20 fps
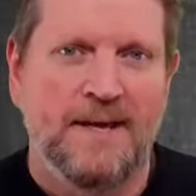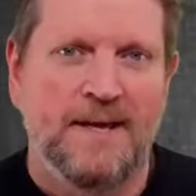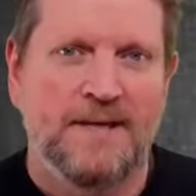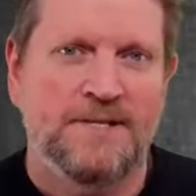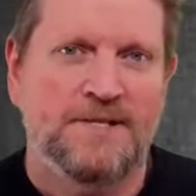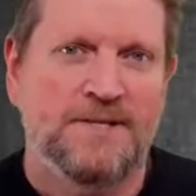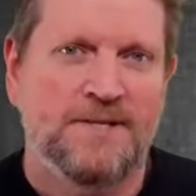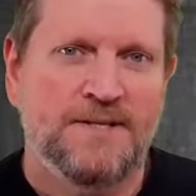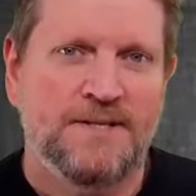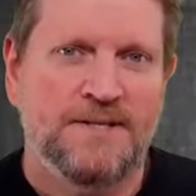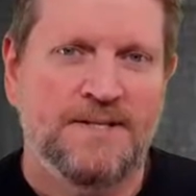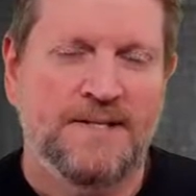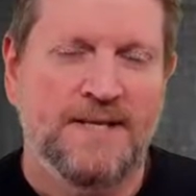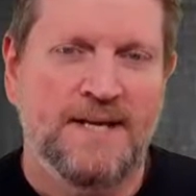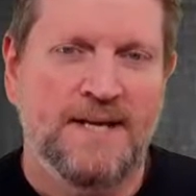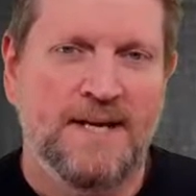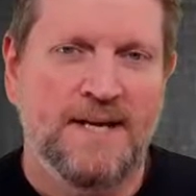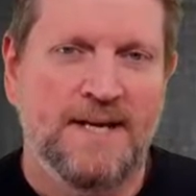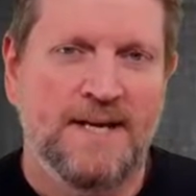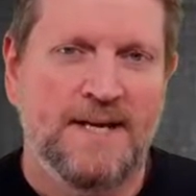As you can
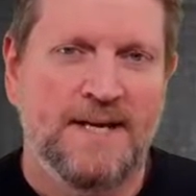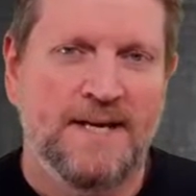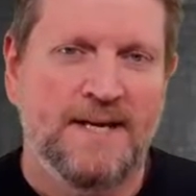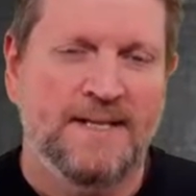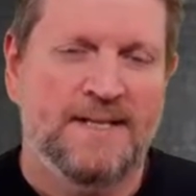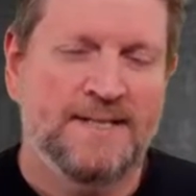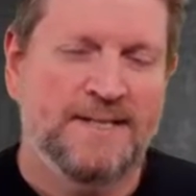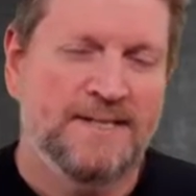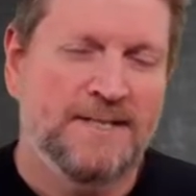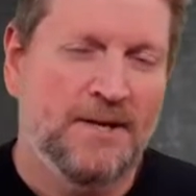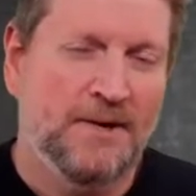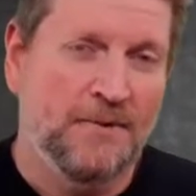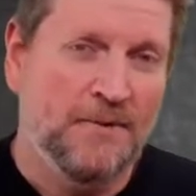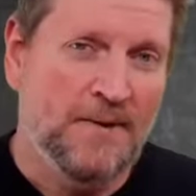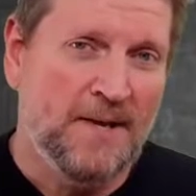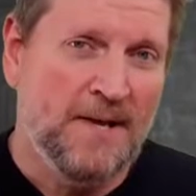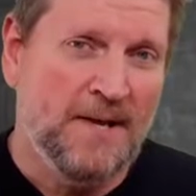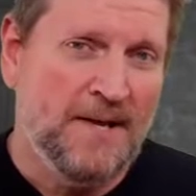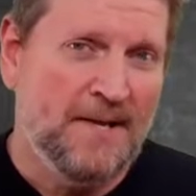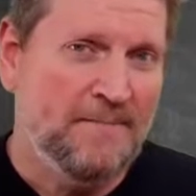see, it's
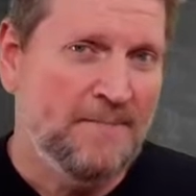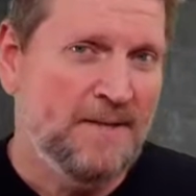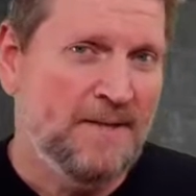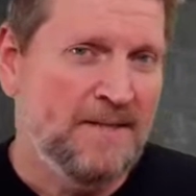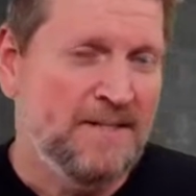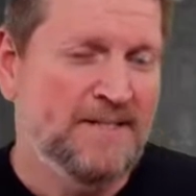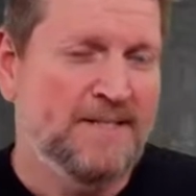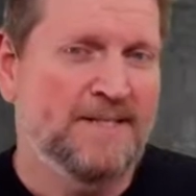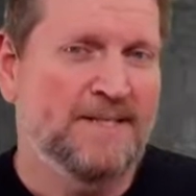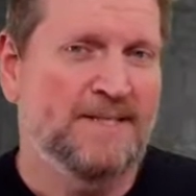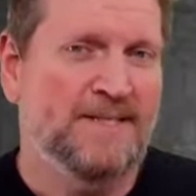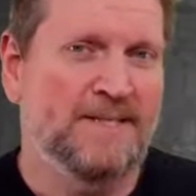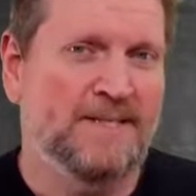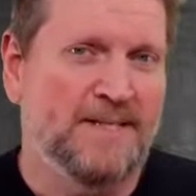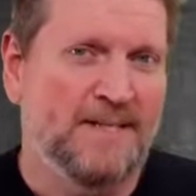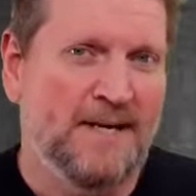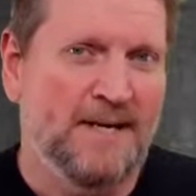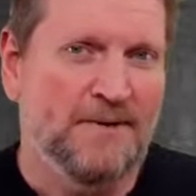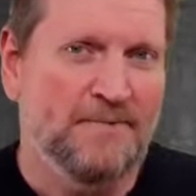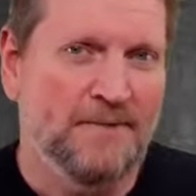okay, but it's
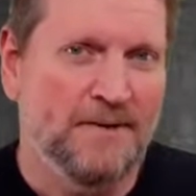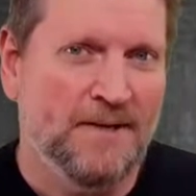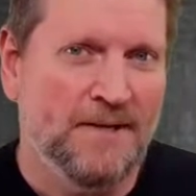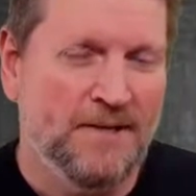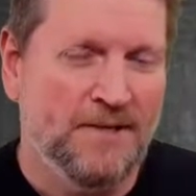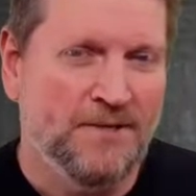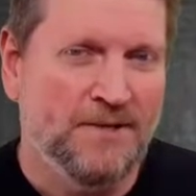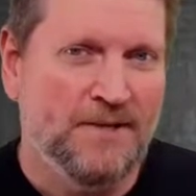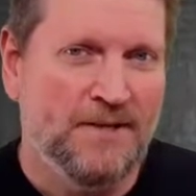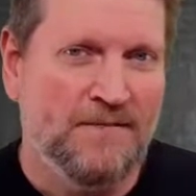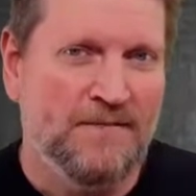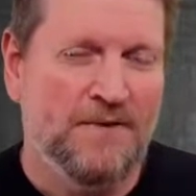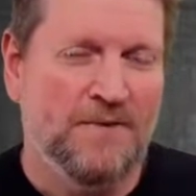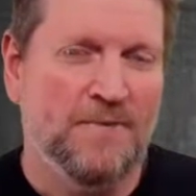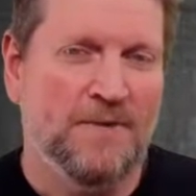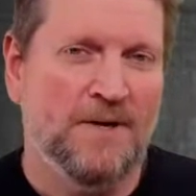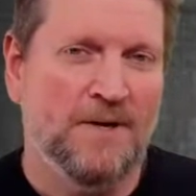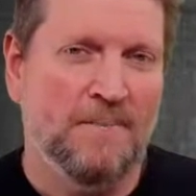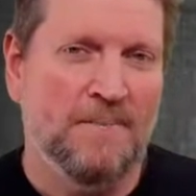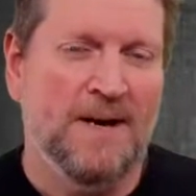not really good if you
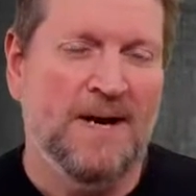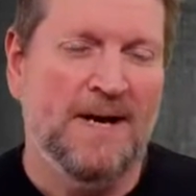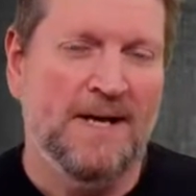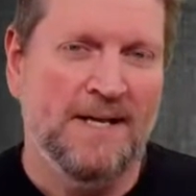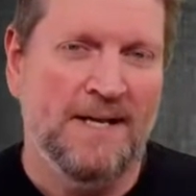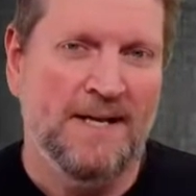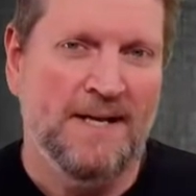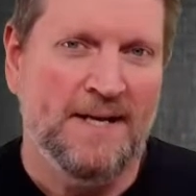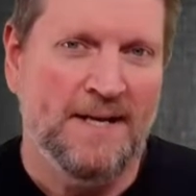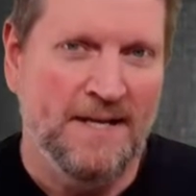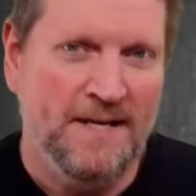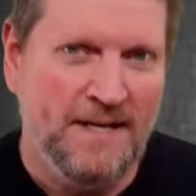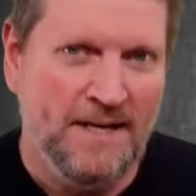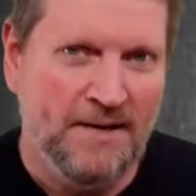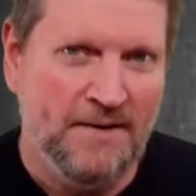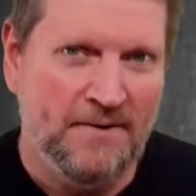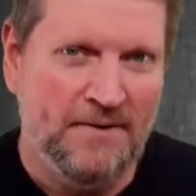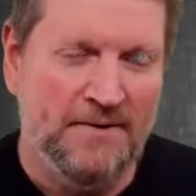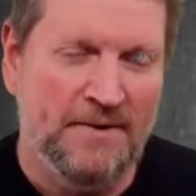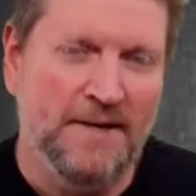want to pile a lot of
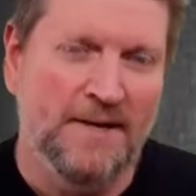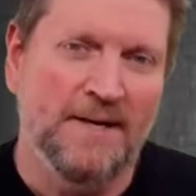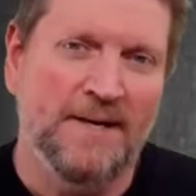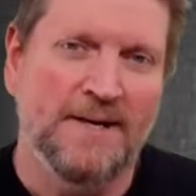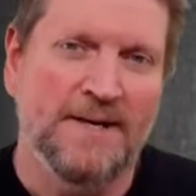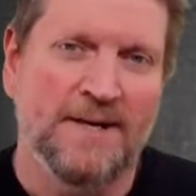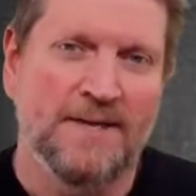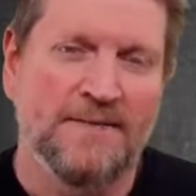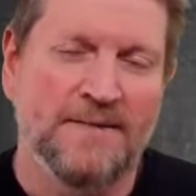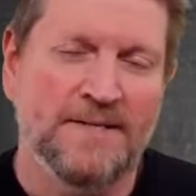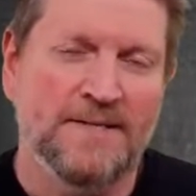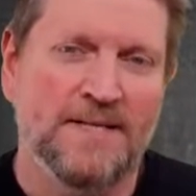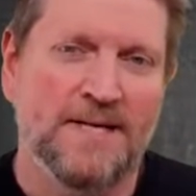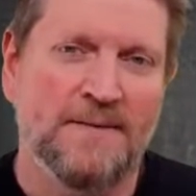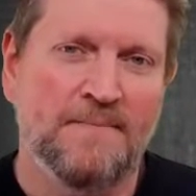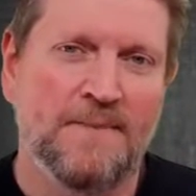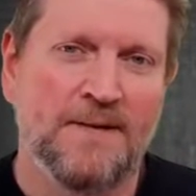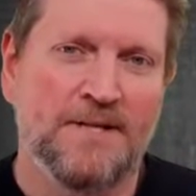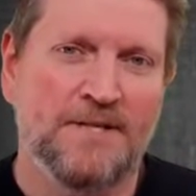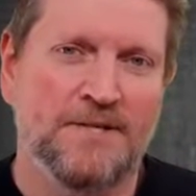gear on. This
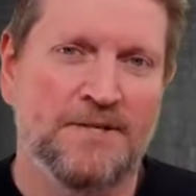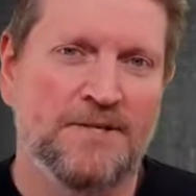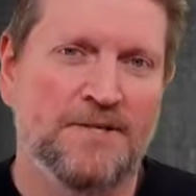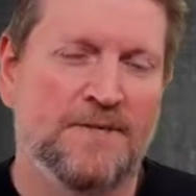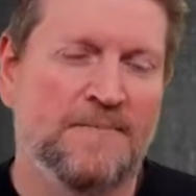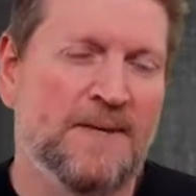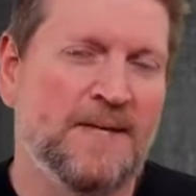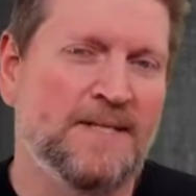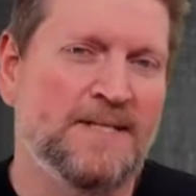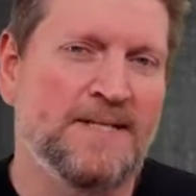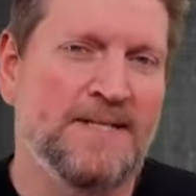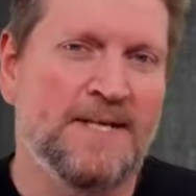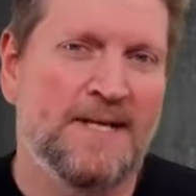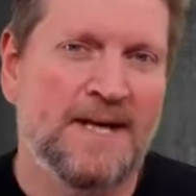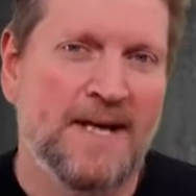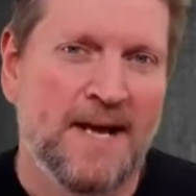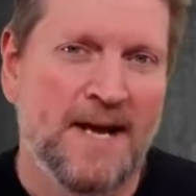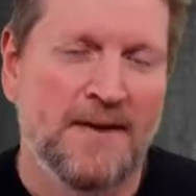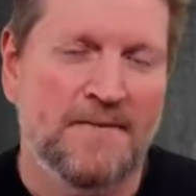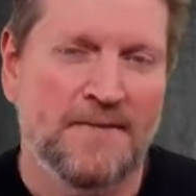thing measures about
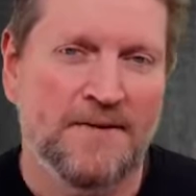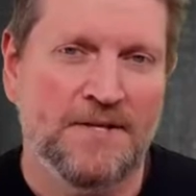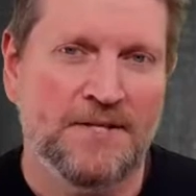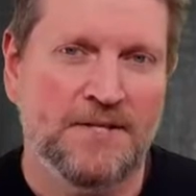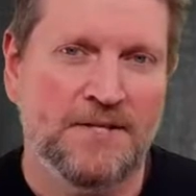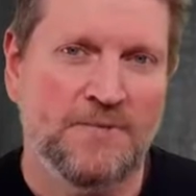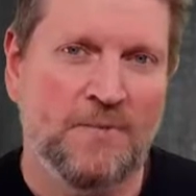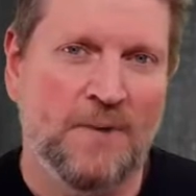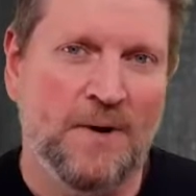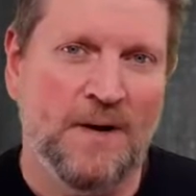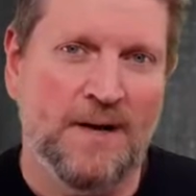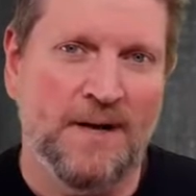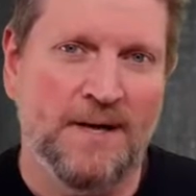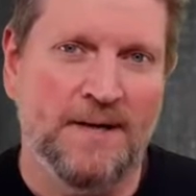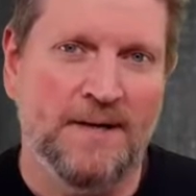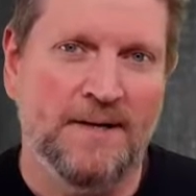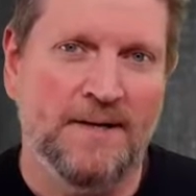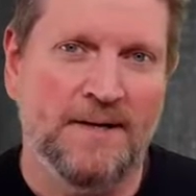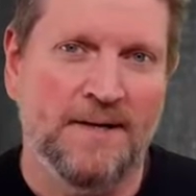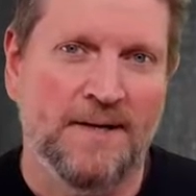10.5 inches
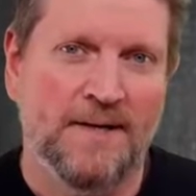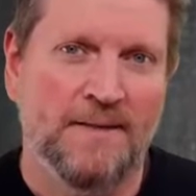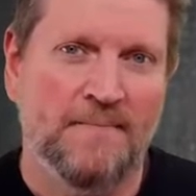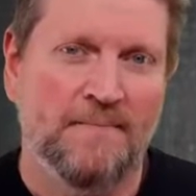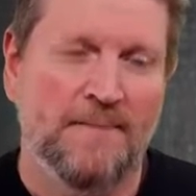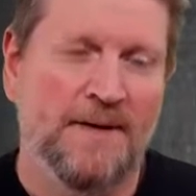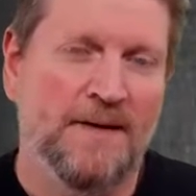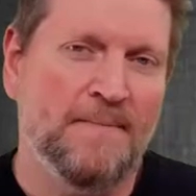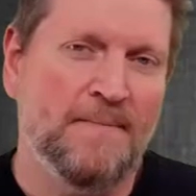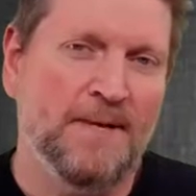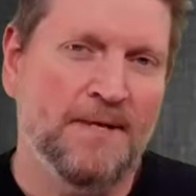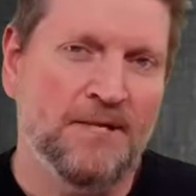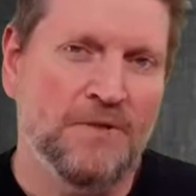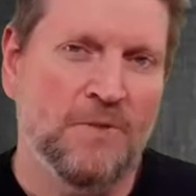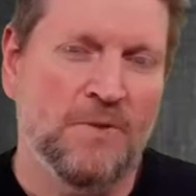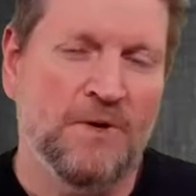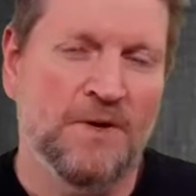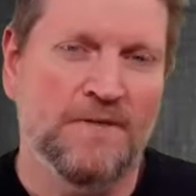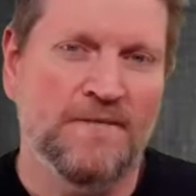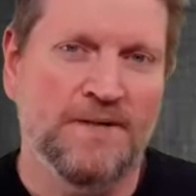wide by about
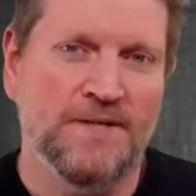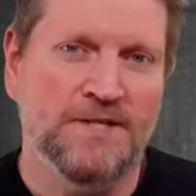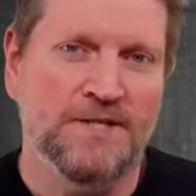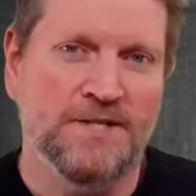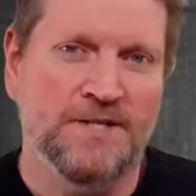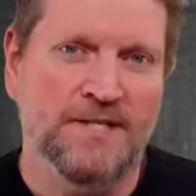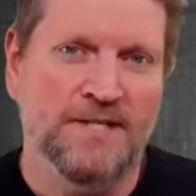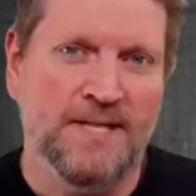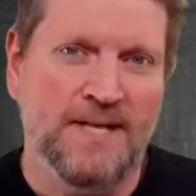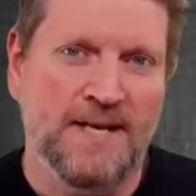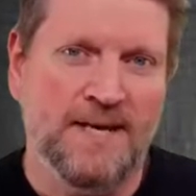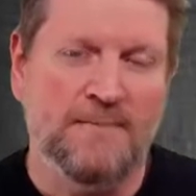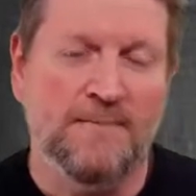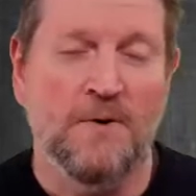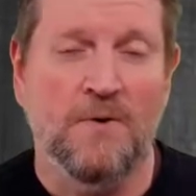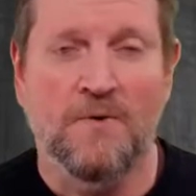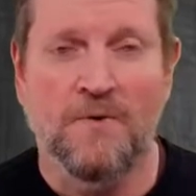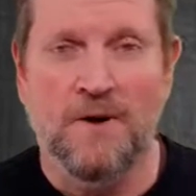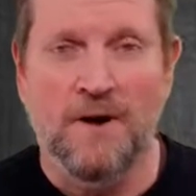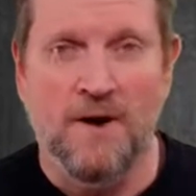12 inches
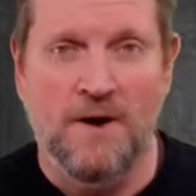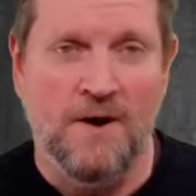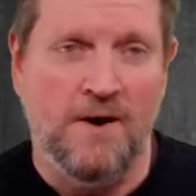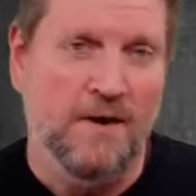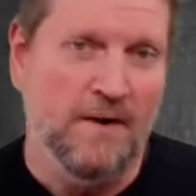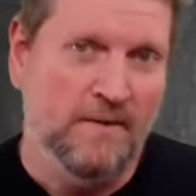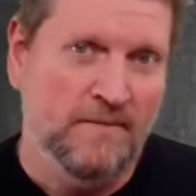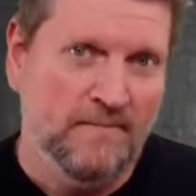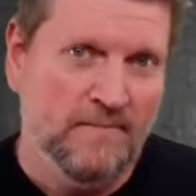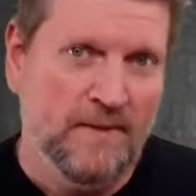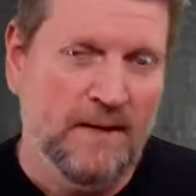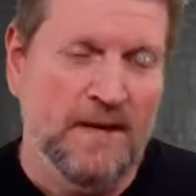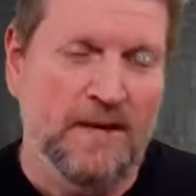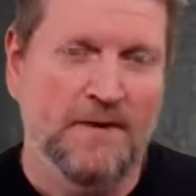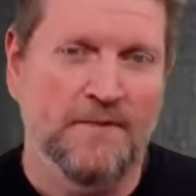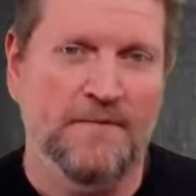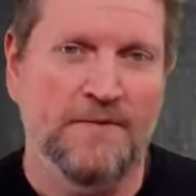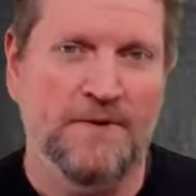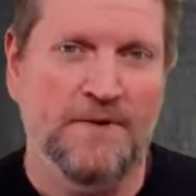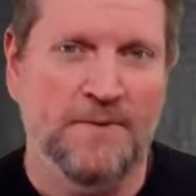deep or long,
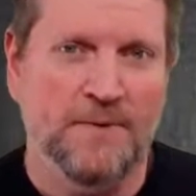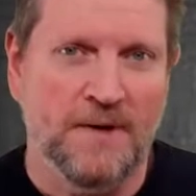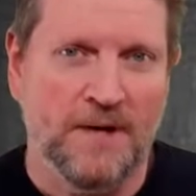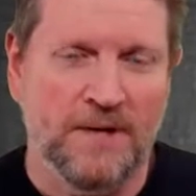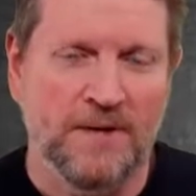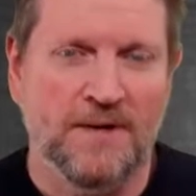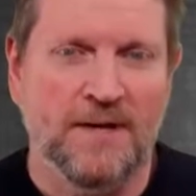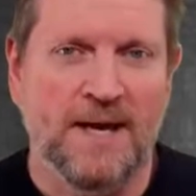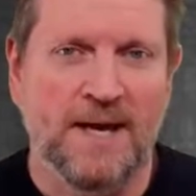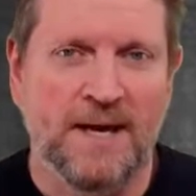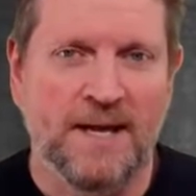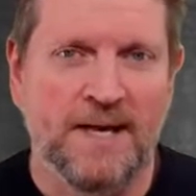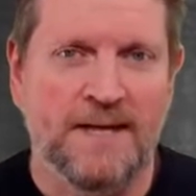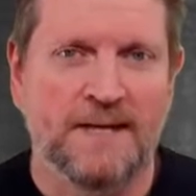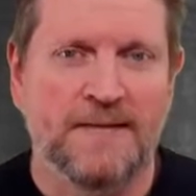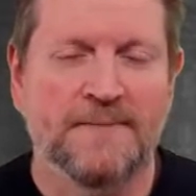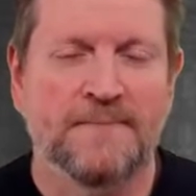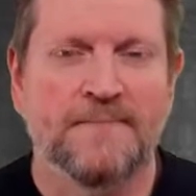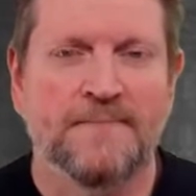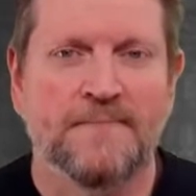however you want to look at
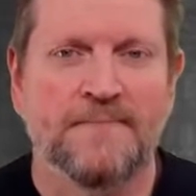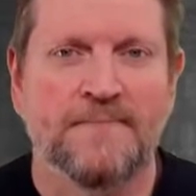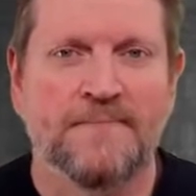it.